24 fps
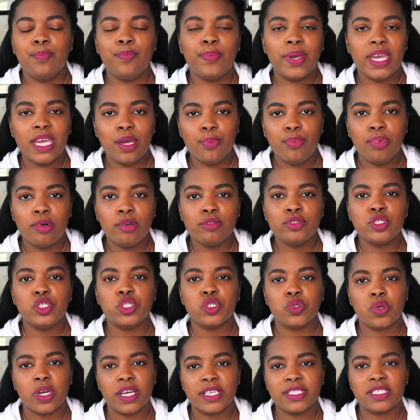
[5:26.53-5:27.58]
People
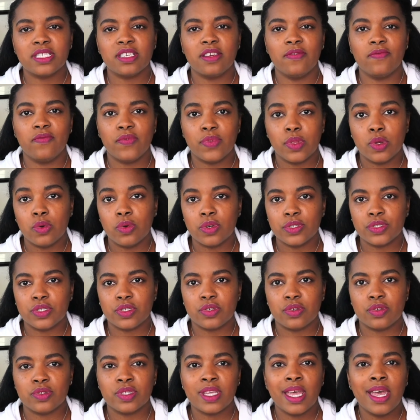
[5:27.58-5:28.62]
trust
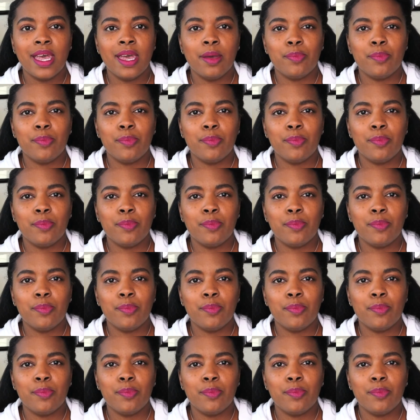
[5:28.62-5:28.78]
influencers